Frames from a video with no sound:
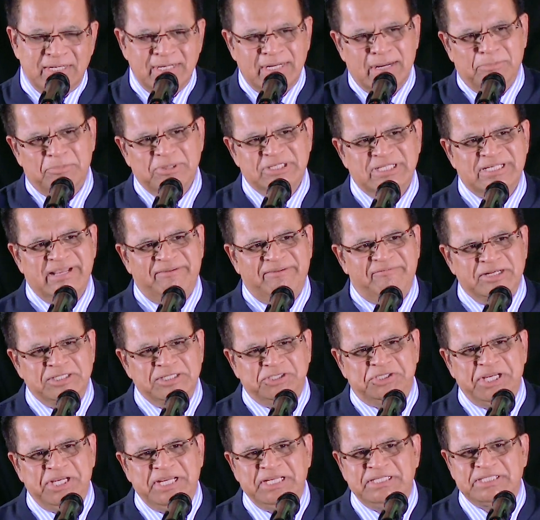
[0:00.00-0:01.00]
Number seven,
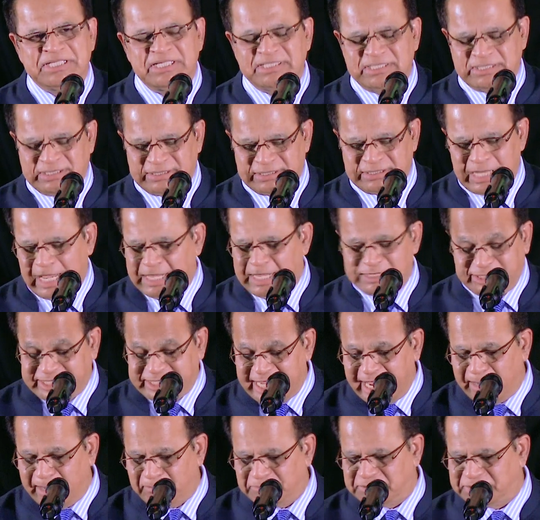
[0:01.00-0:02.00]
Jesus, uh,
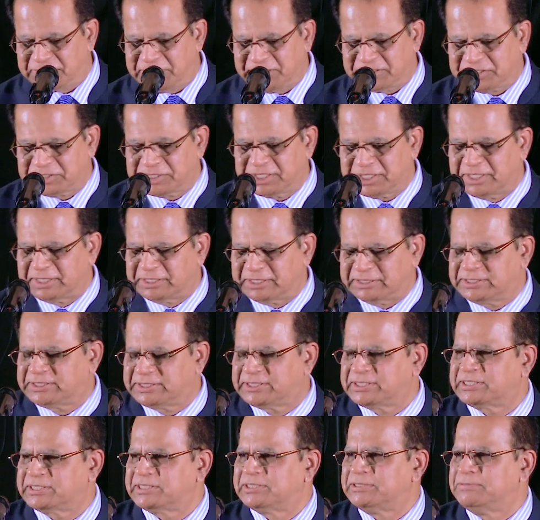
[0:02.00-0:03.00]
James
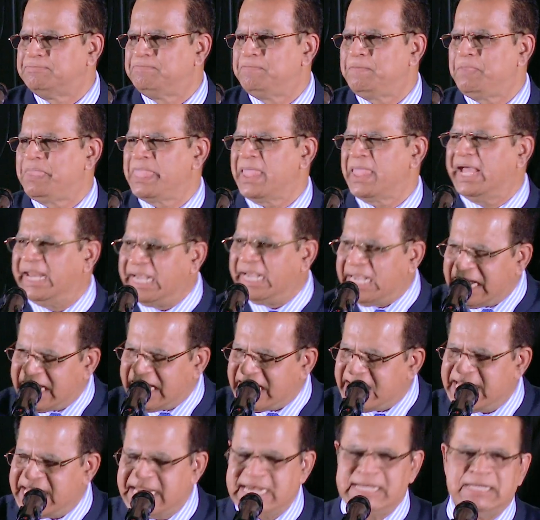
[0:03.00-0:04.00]
discerns a
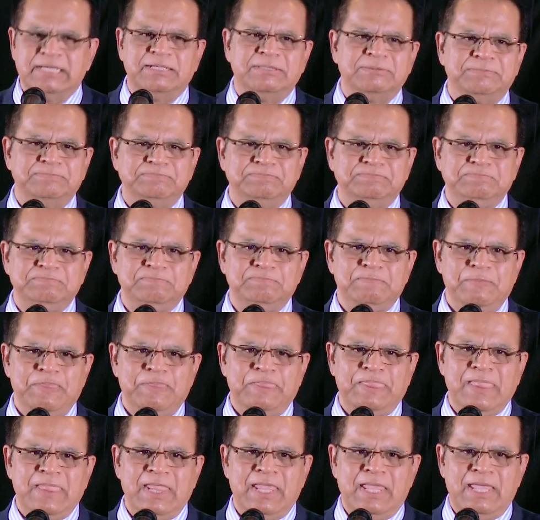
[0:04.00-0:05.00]
need.
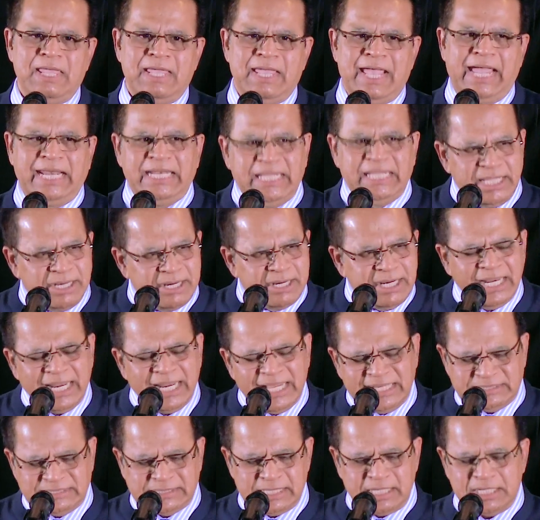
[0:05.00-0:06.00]
And he
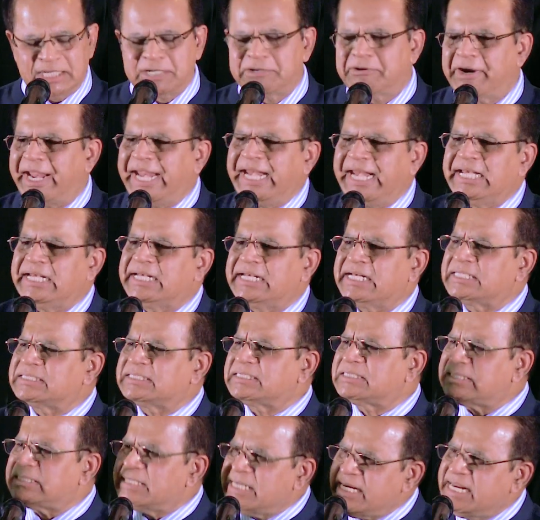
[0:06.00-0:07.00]
realized the
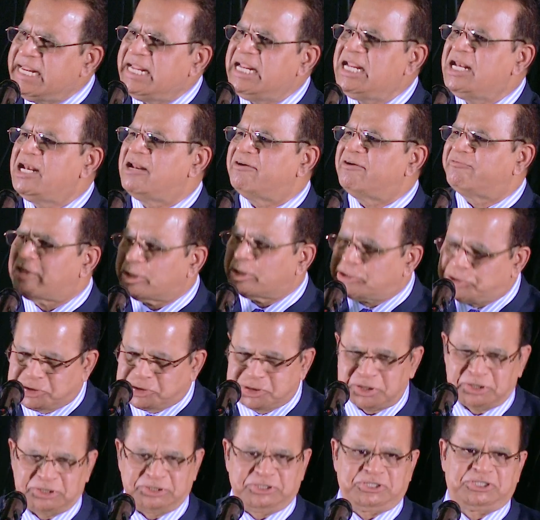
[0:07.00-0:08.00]
greatest need of the
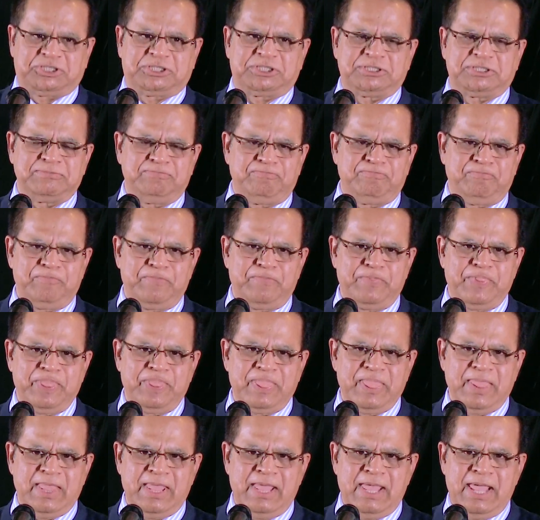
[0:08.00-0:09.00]
church
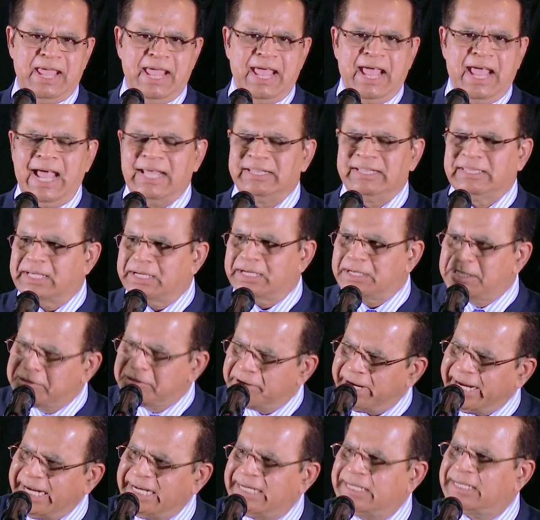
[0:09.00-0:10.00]
and the
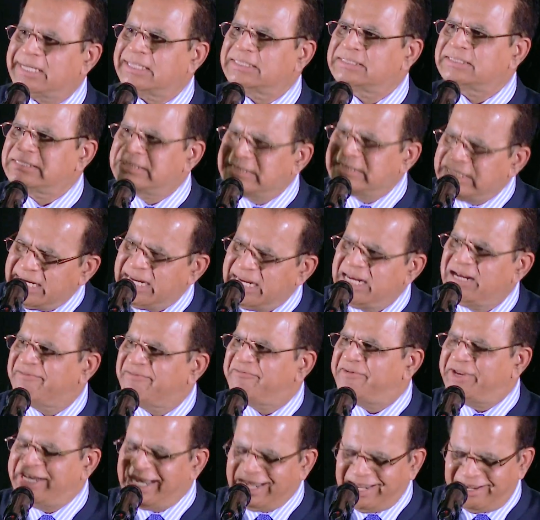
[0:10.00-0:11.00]
greatest need
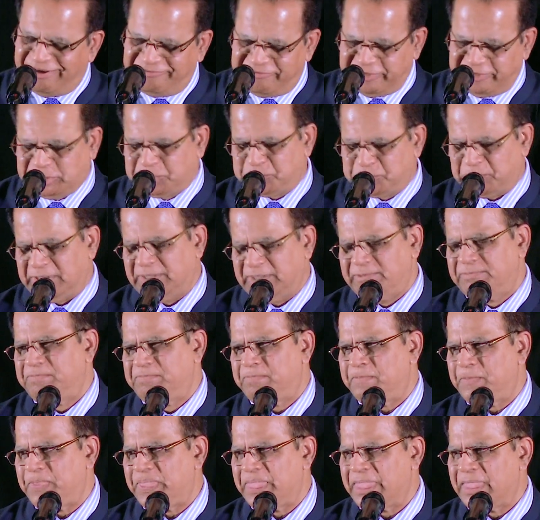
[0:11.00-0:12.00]
of an individual
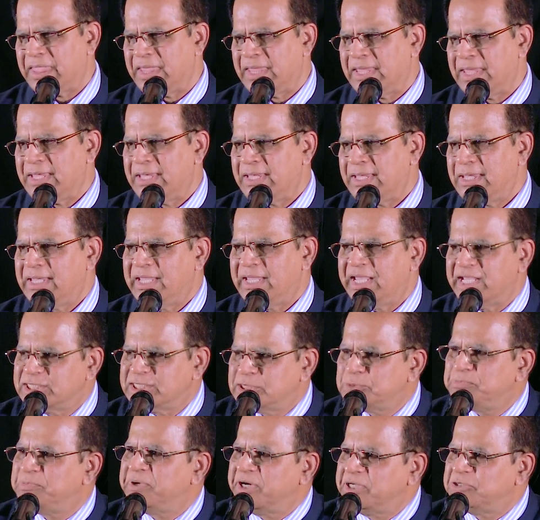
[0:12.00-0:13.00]
is
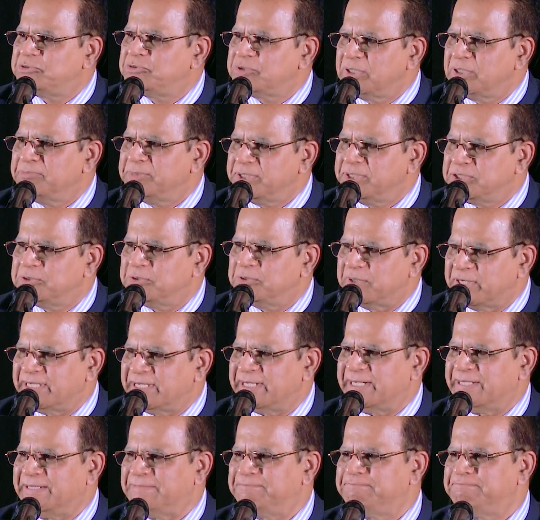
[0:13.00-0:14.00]
spiritual
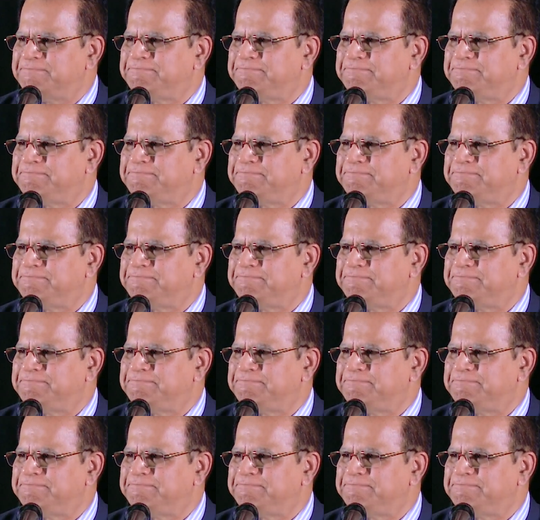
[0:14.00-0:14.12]
maturity.